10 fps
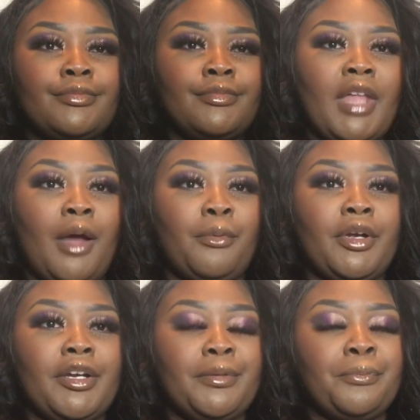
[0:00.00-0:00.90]
that
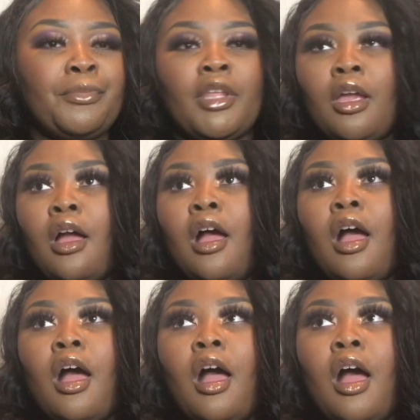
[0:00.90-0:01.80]
word.
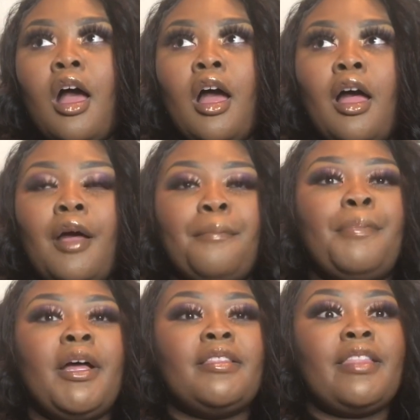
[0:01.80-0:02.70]

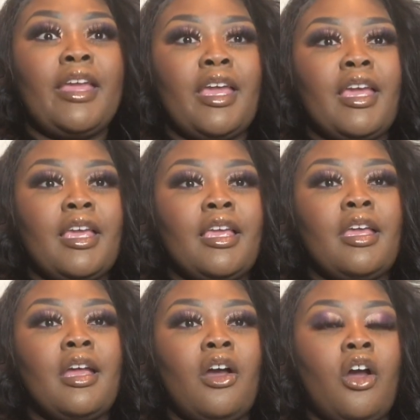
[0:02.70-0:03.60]
But
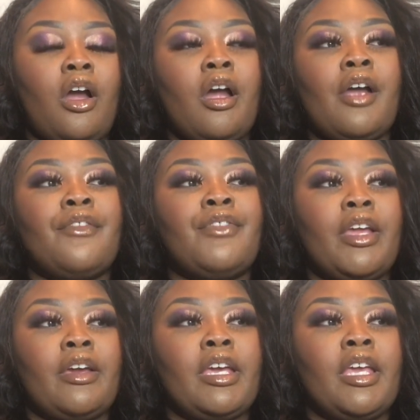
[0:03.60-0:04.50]
they
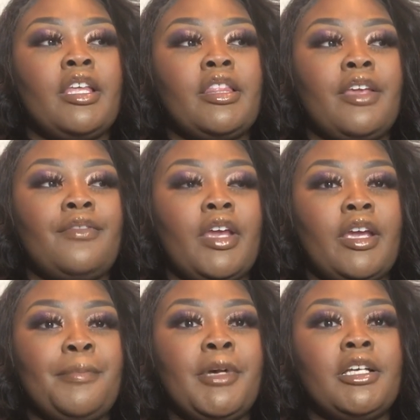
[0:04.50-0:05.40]

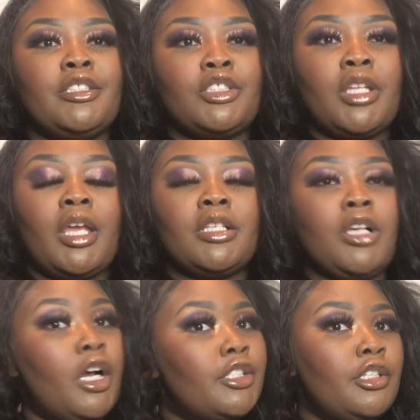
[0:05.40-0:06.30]
very much like
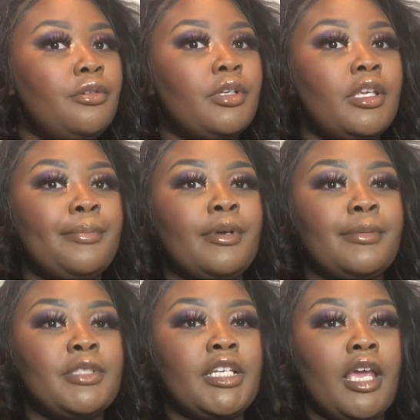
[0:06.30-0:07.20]
talk to you and keep you
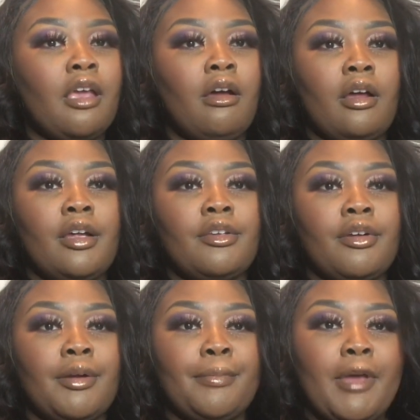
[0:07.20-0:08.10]
up to date on
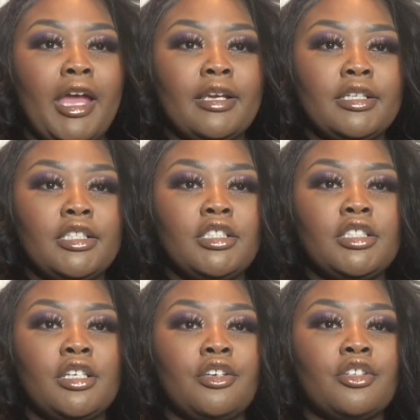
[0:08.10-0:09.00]
your package
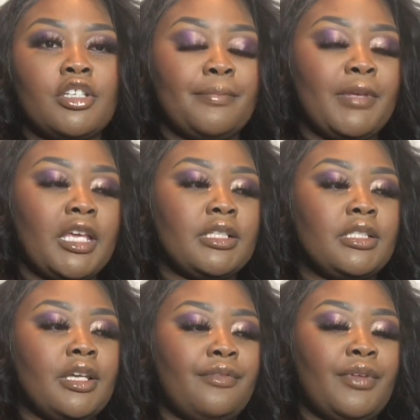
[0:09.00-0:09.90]
and your shipping and
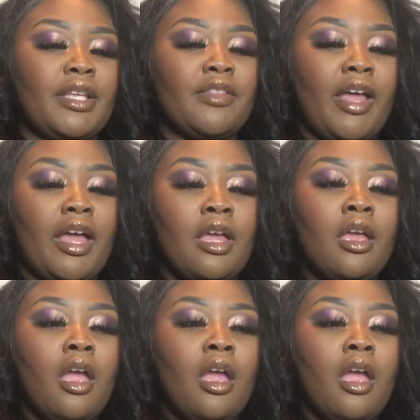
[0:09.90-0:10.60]
stuff like that.